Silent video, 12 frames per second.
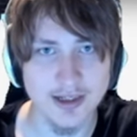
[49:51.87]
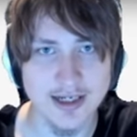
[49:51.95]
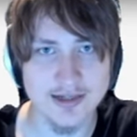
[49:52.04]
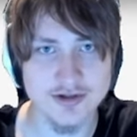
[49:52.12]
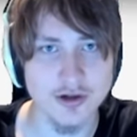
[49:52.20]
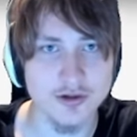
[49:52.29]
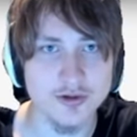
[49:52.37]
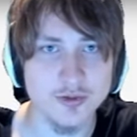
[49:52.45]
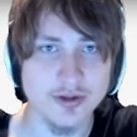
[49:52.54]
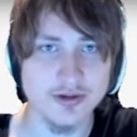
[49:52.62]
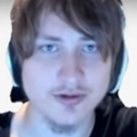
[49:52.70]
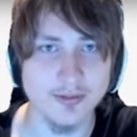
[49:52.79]
as long as
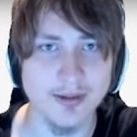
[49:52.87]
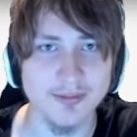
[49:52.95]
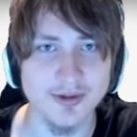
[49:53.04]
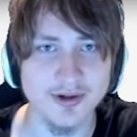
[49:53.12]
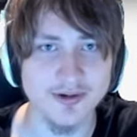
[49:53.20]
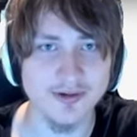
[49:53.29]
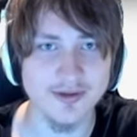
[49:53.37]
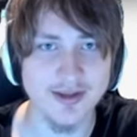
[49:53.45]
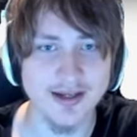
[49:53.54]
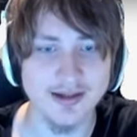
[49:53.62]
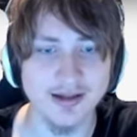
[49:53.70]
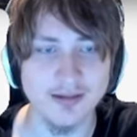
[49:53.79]
we can remember
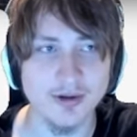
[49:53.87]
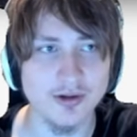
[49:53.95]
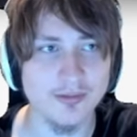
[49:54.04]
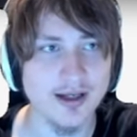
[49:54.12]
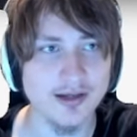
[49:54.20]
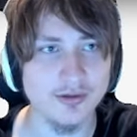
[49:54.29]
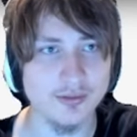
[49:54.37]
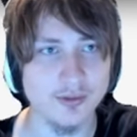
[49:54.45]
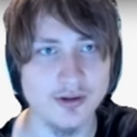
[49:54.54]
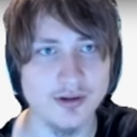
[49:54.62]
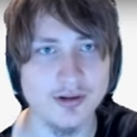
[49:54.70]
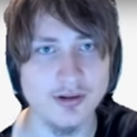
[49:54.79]
that email and
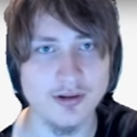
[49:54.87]
password,